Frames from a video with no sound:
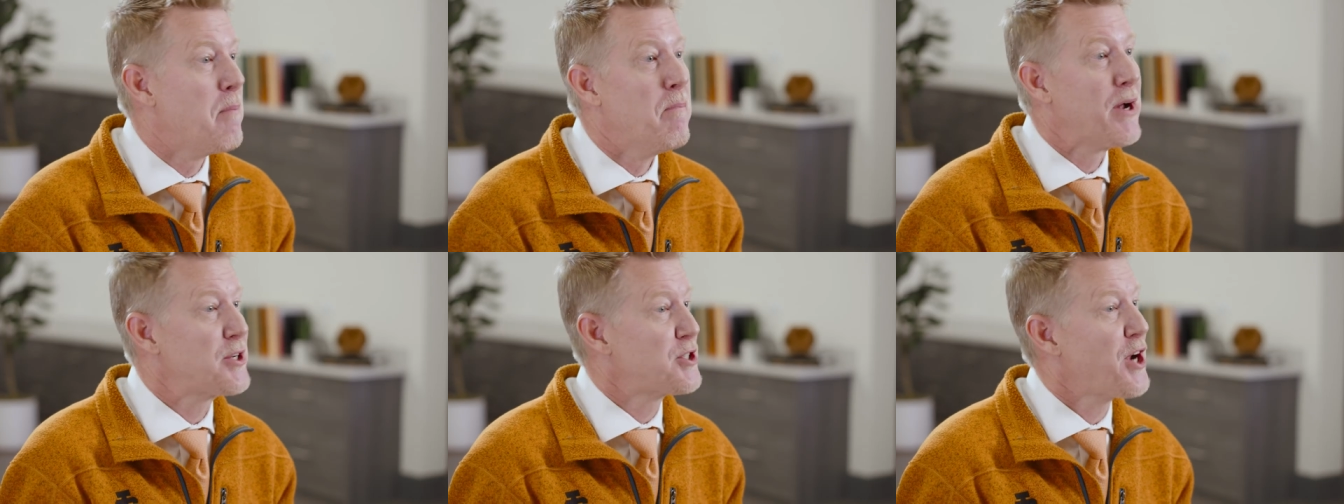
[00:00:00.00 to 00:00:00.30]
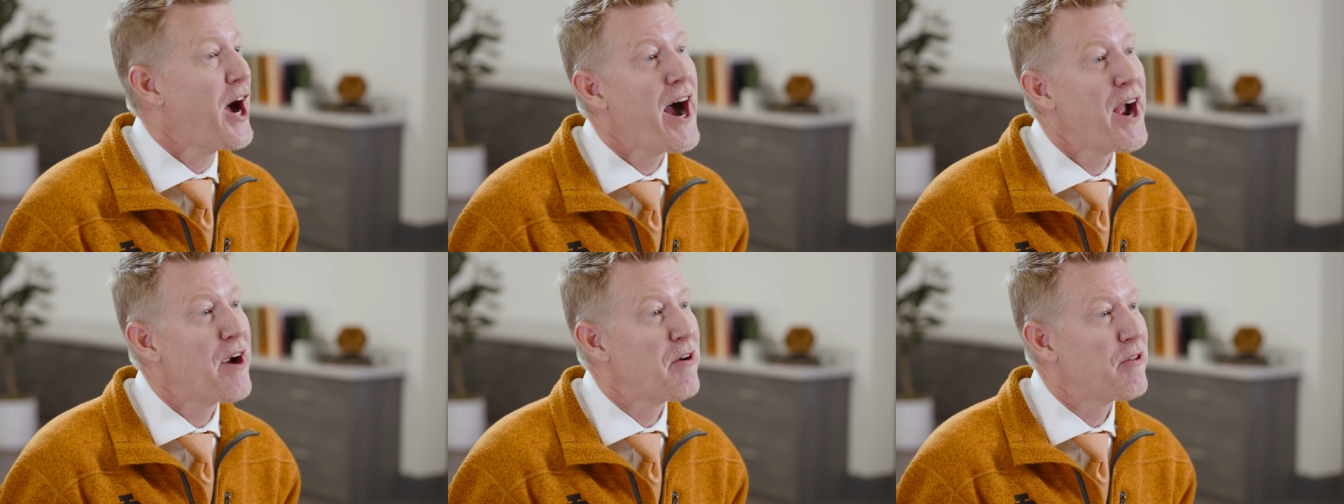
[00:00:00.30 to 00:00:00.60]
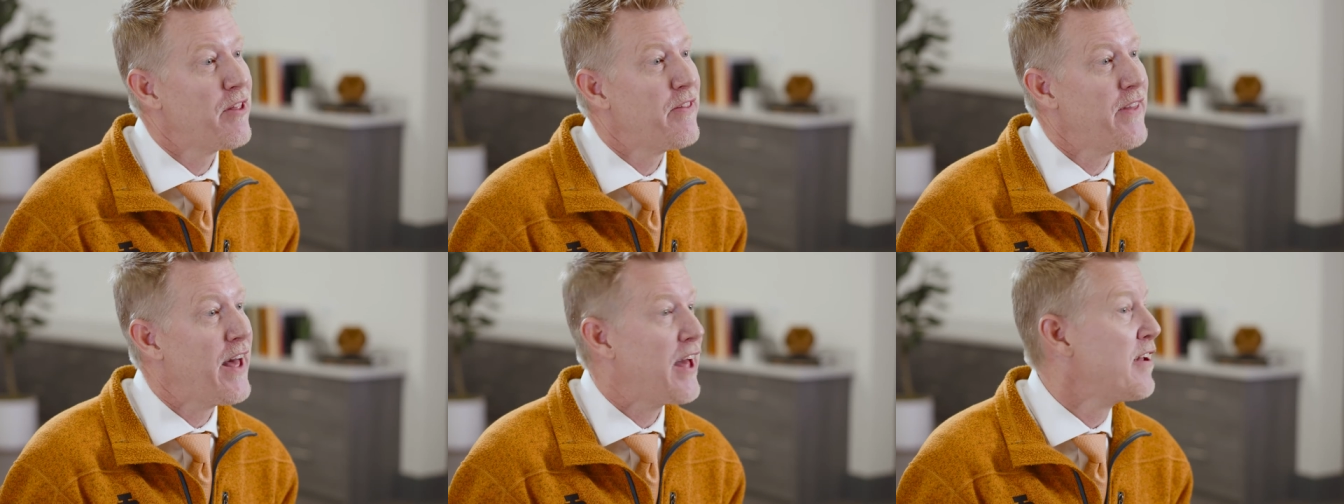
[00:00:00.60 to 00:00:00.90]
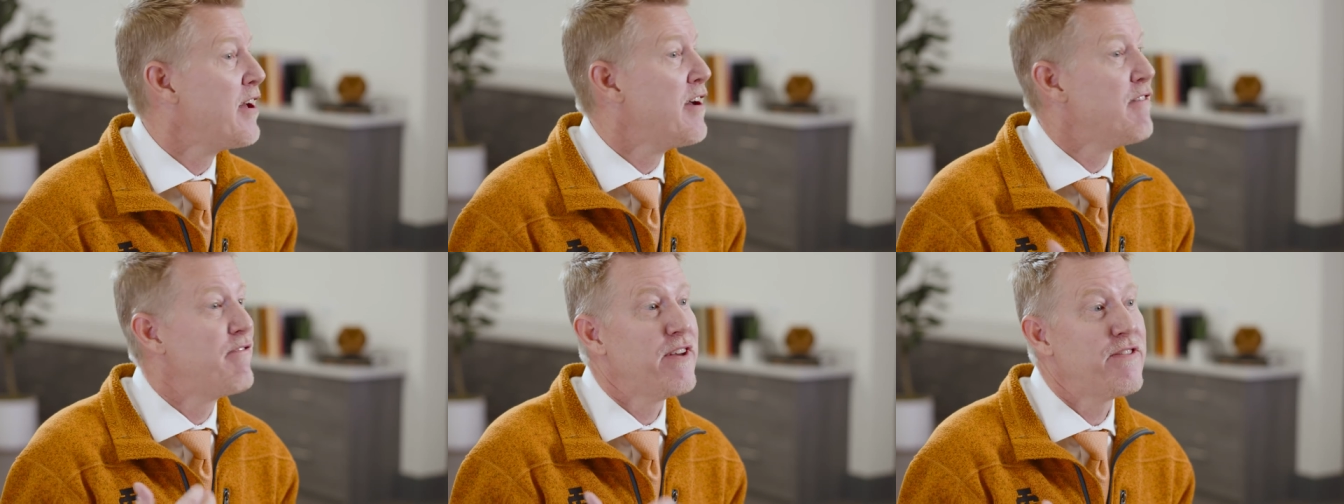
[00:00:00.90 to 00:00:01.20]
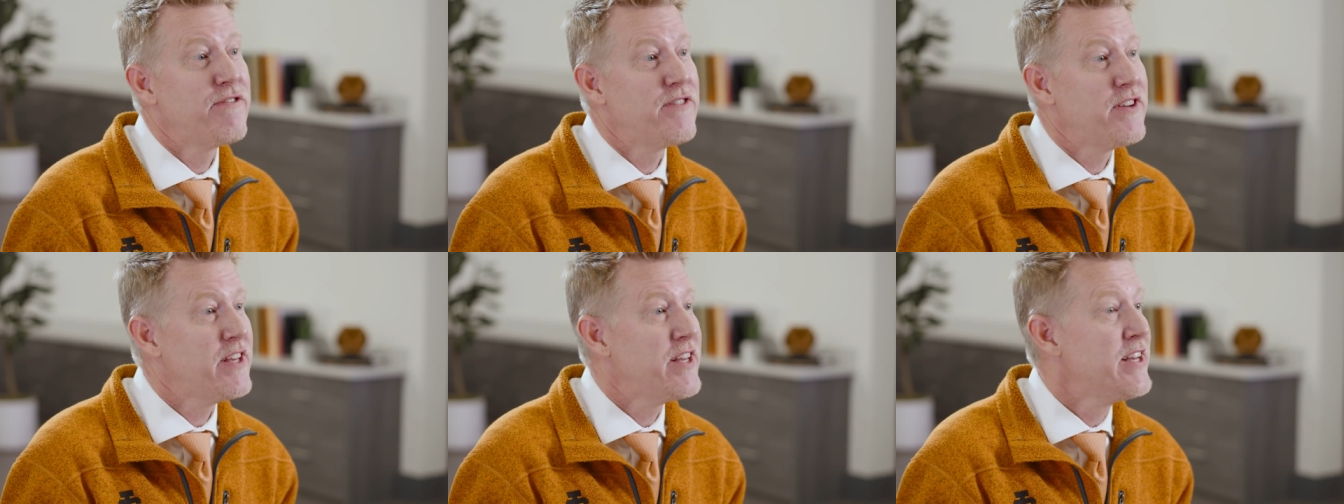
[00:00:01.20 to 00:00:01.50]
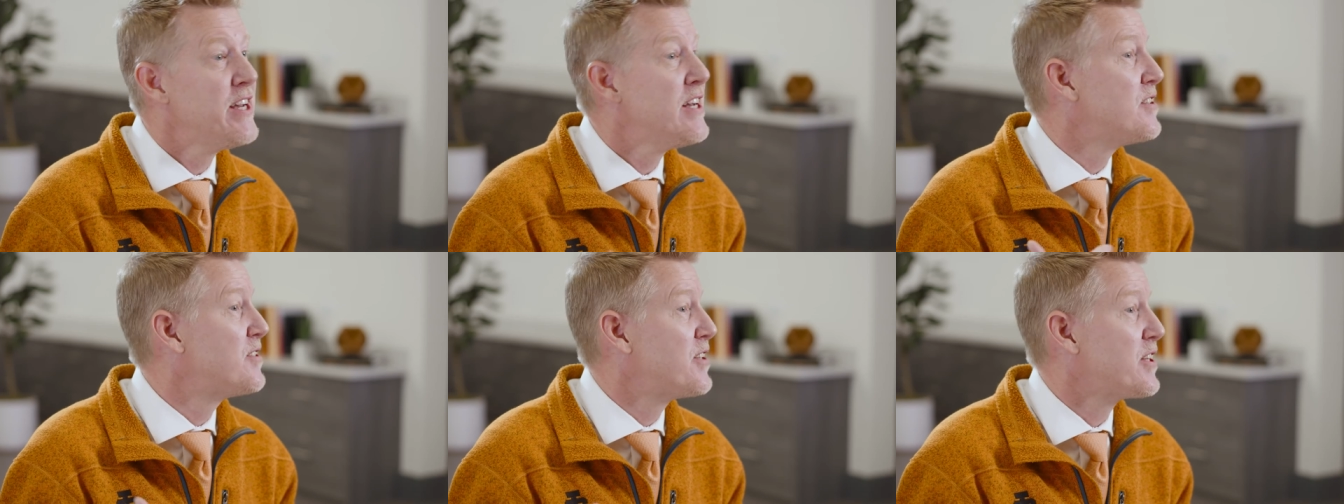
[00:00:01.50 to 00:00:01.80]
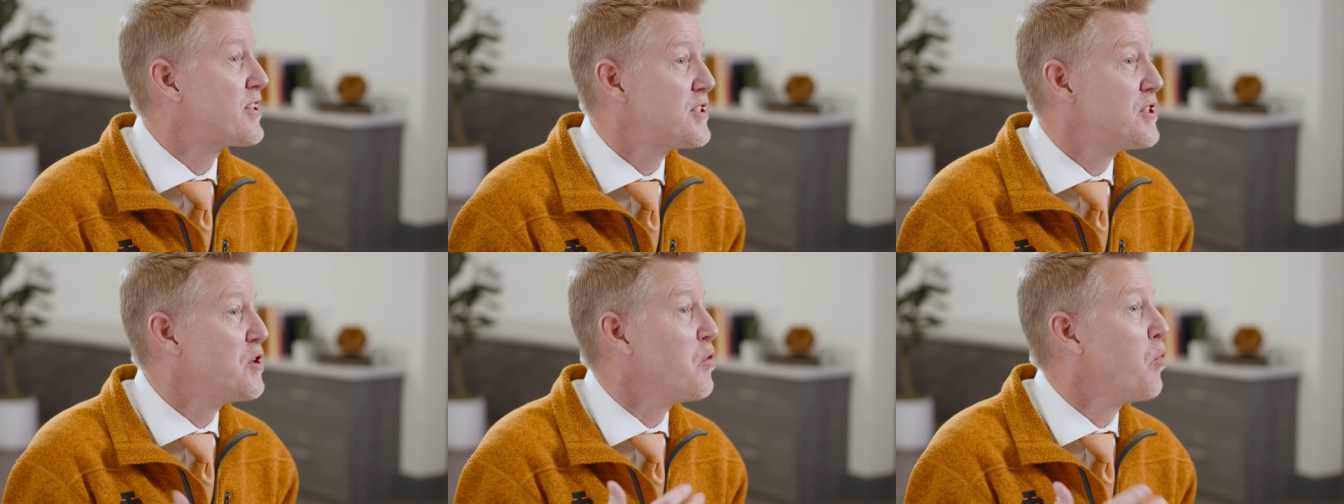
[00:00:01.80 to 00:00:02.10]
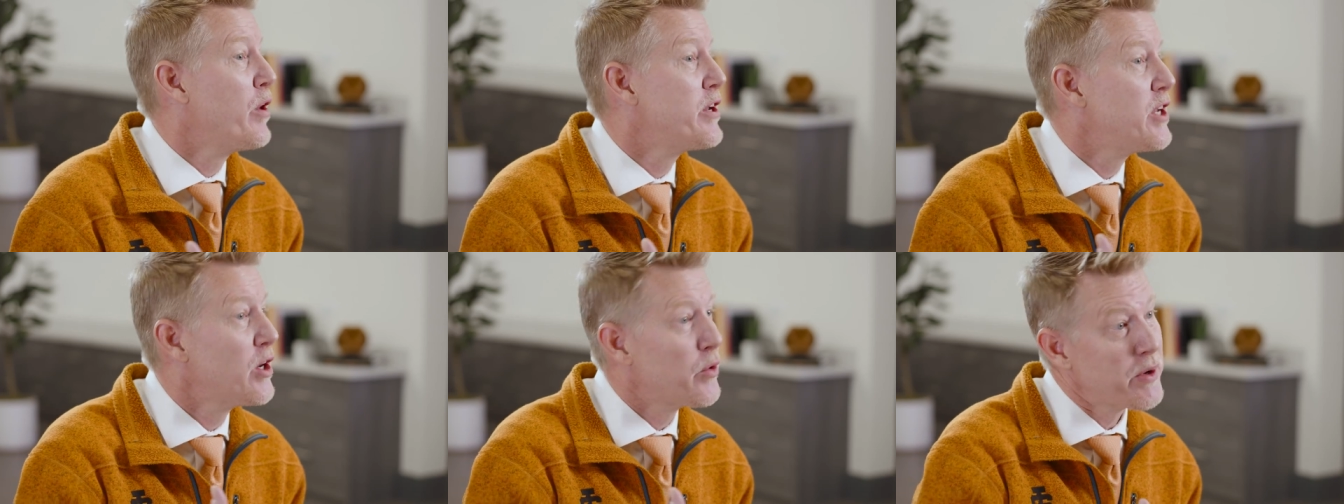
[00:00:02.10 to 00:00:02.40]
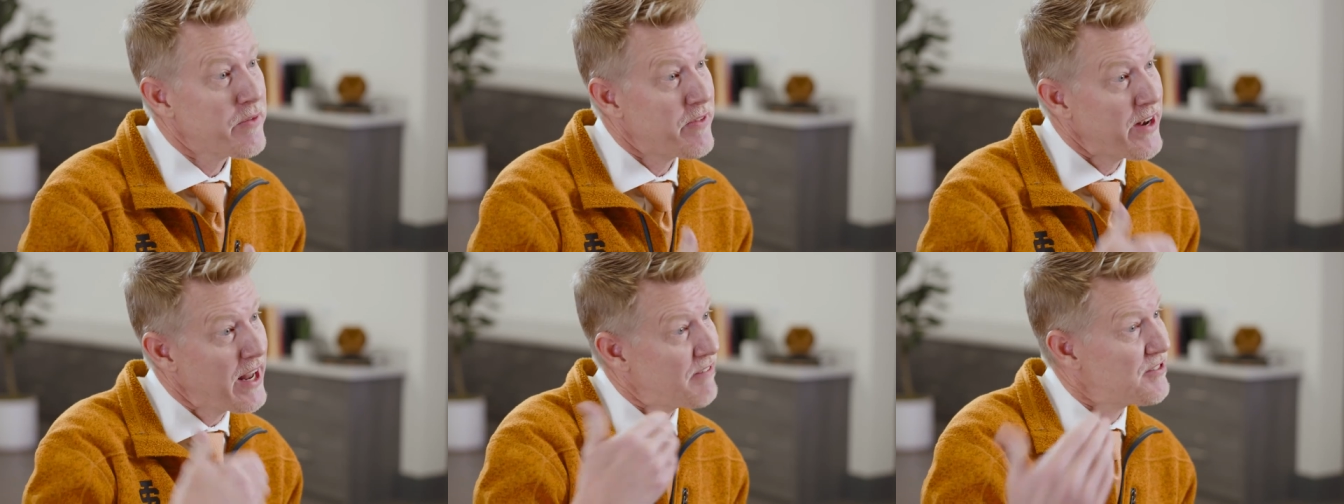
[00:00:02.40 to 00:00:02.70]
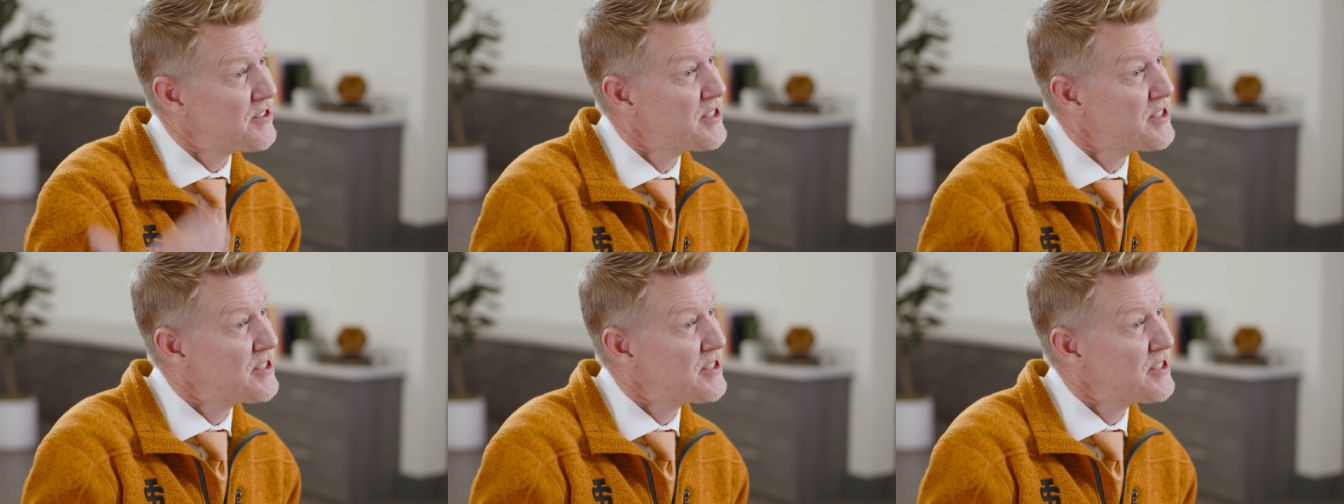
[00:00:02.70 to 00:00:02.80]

much higher than that. 50, 60, one year we even have